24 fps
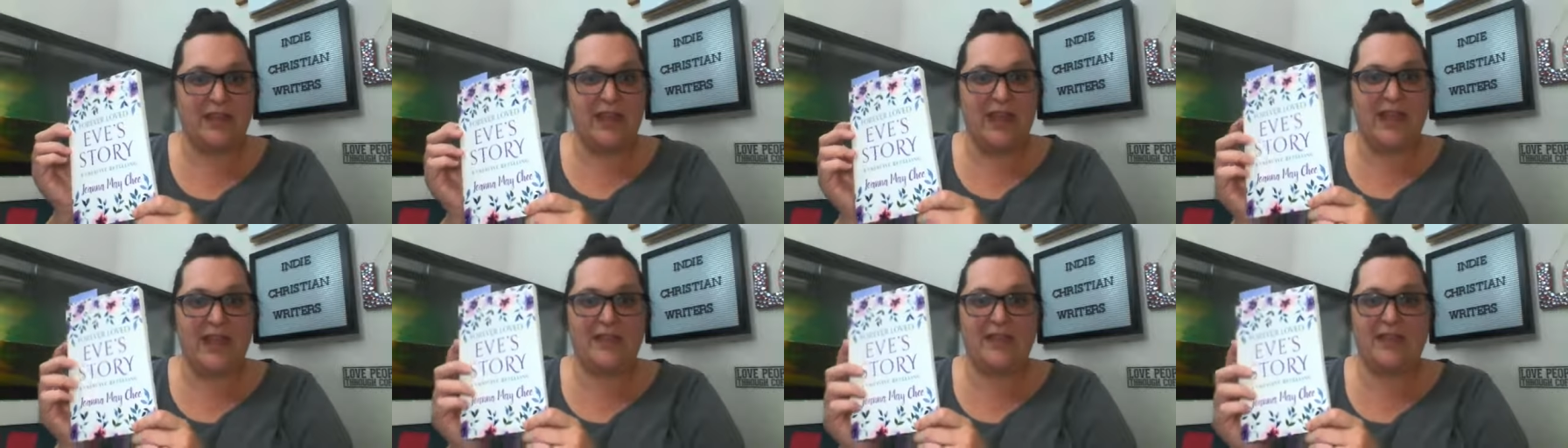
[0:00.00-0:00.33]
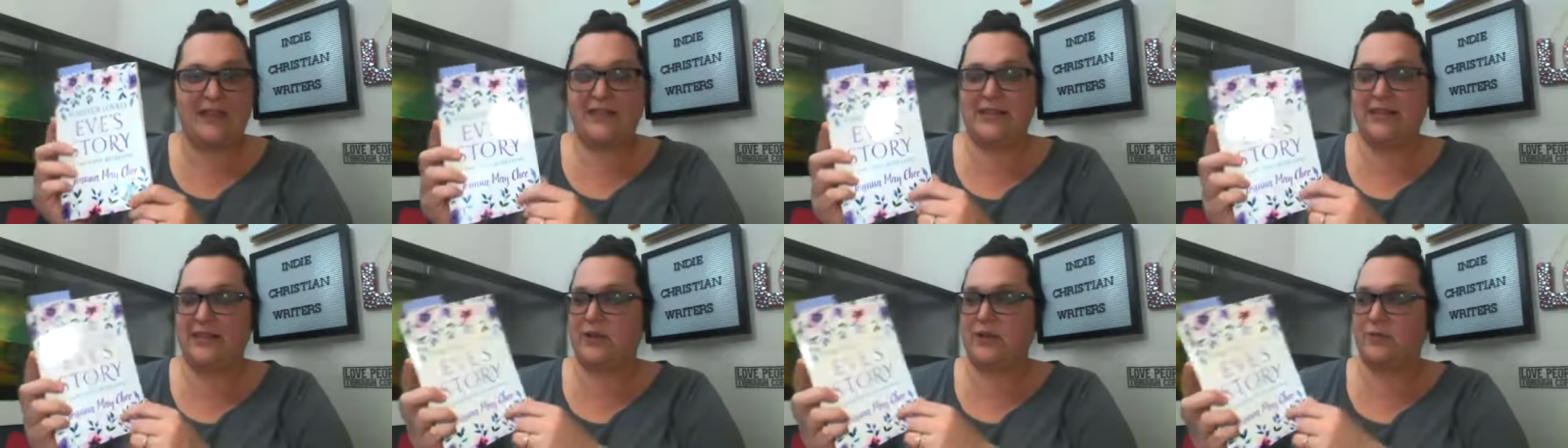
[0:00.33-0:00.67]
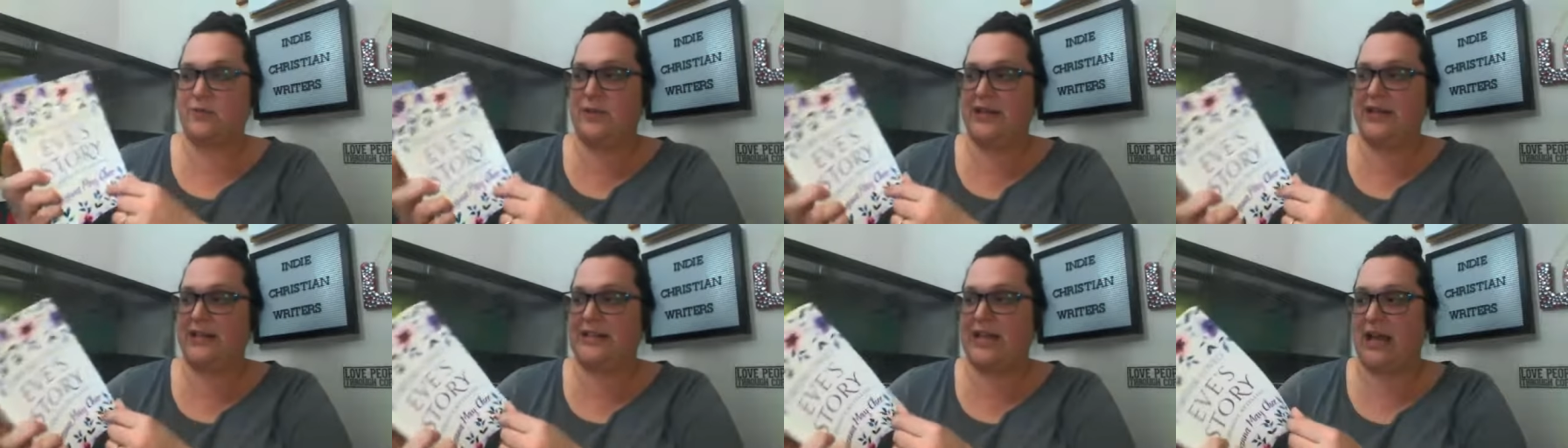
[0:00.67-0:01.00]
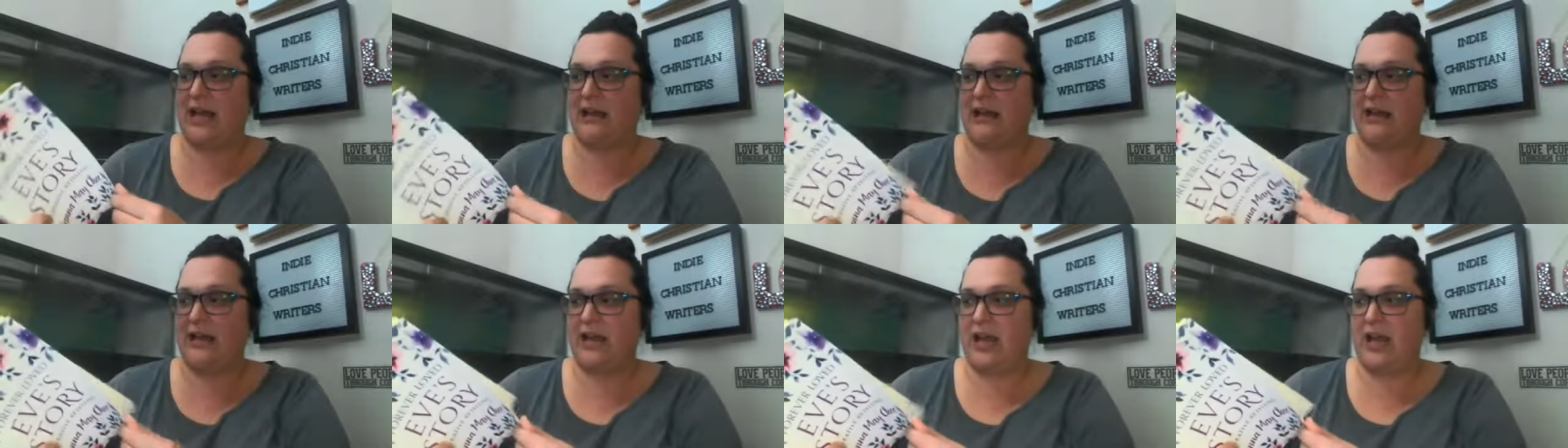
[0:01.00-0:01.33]
And this is a
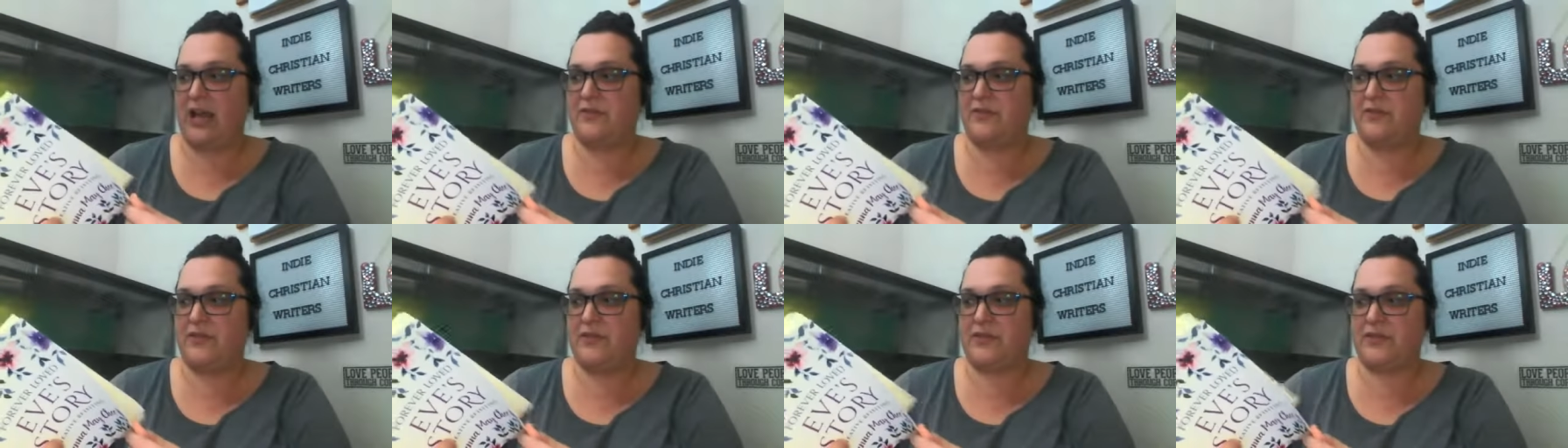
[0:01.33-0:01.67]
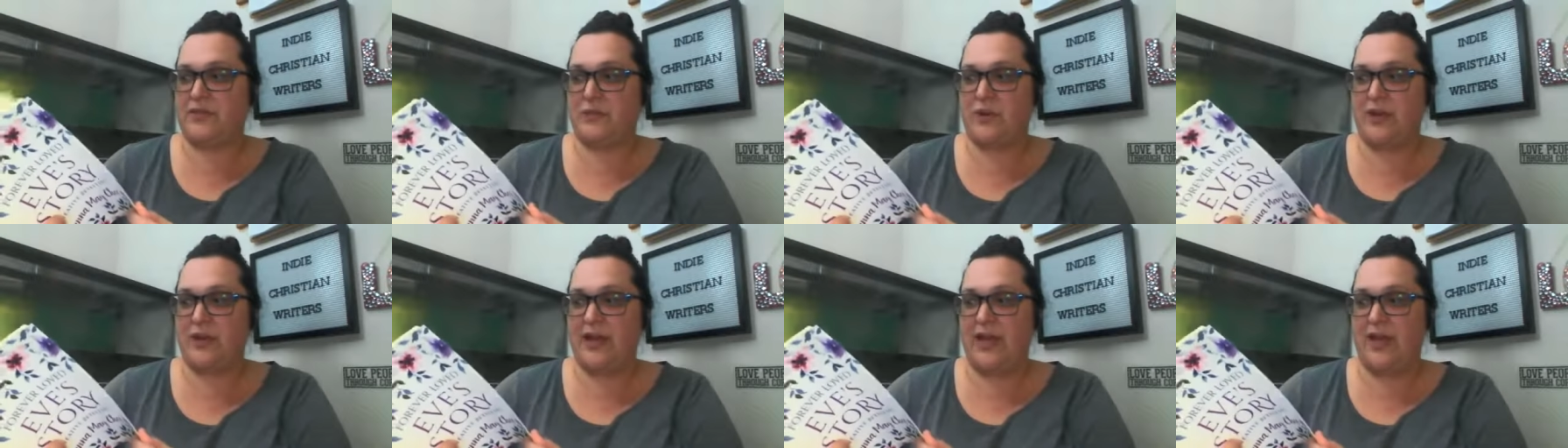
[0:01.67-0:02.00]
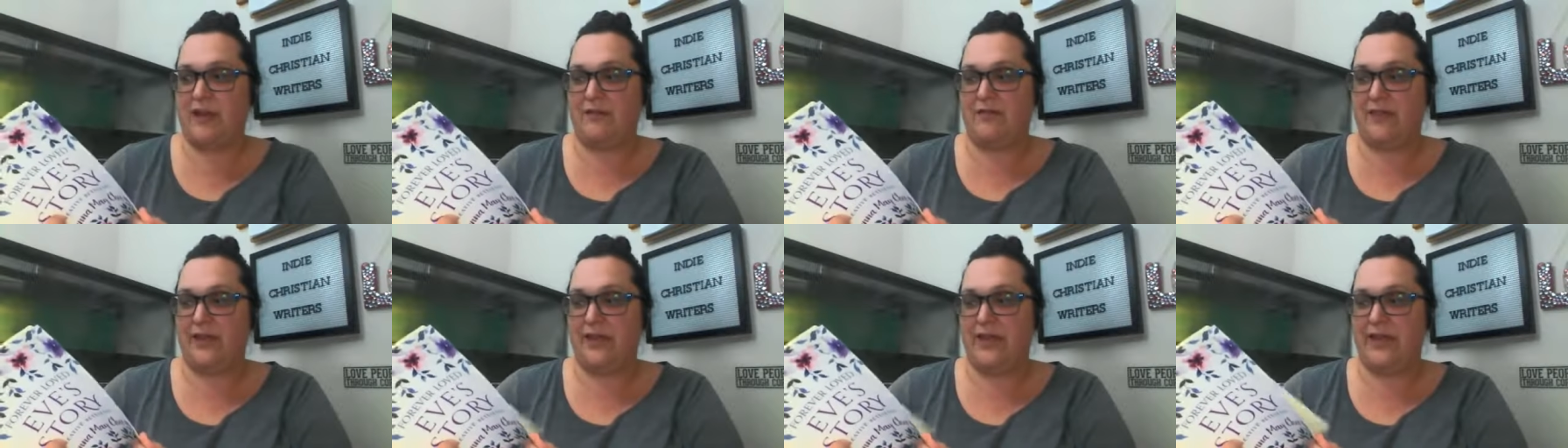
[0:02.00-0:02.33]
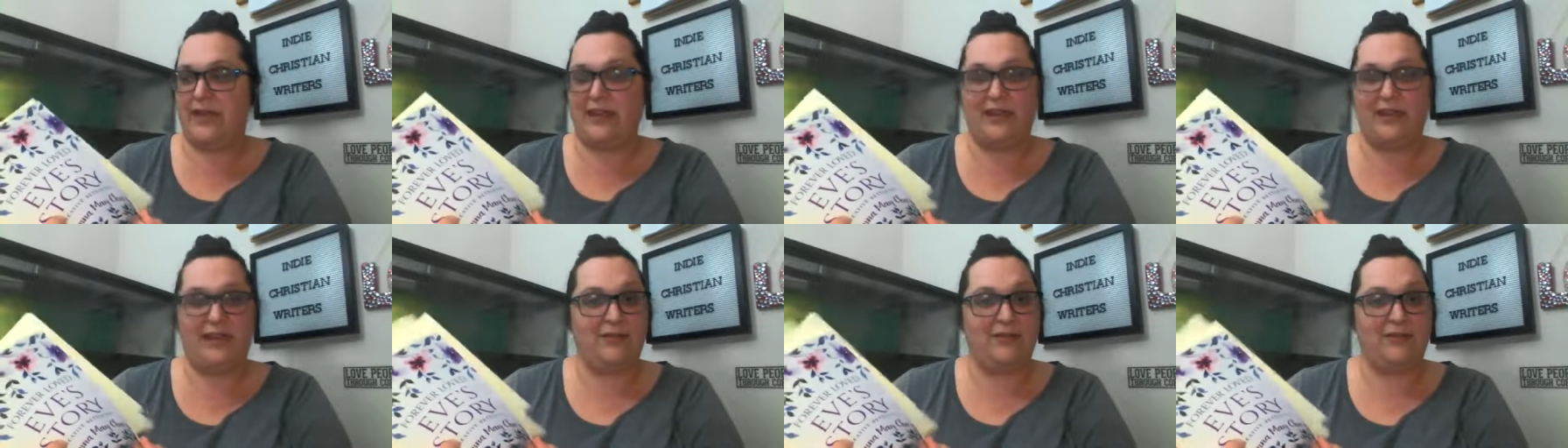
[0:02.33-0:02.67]
retelling of the story of
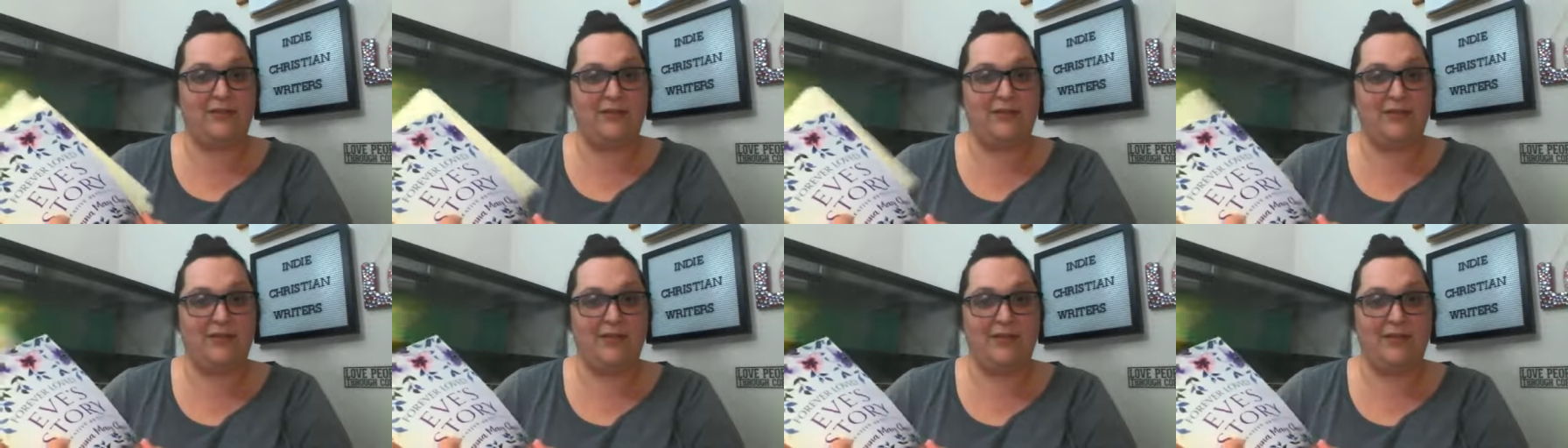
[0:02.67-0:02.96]
Eve,